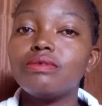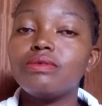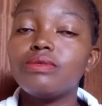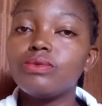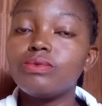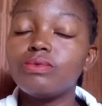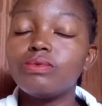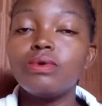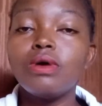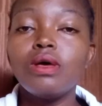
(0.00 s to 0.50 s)

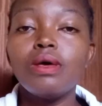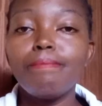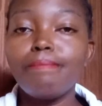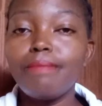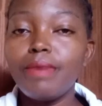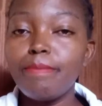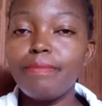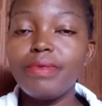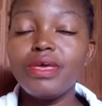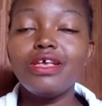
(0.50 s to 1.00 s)
So
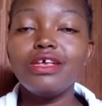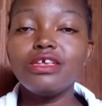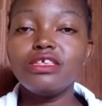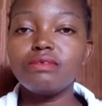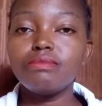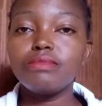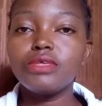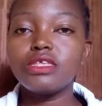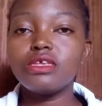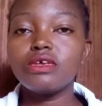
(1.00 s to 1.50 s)
my biggest
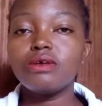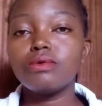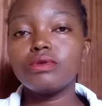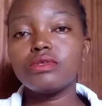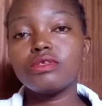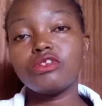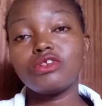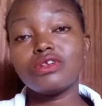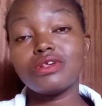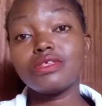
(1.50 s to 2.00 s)
mistake
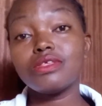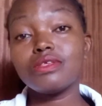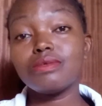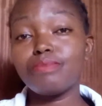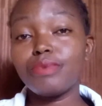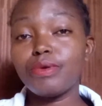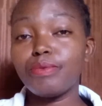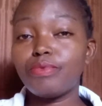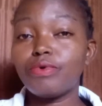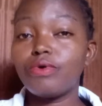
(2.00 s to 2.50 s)
was trusting
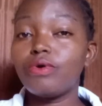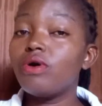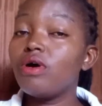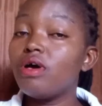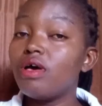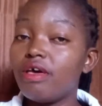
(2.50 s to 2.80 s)
people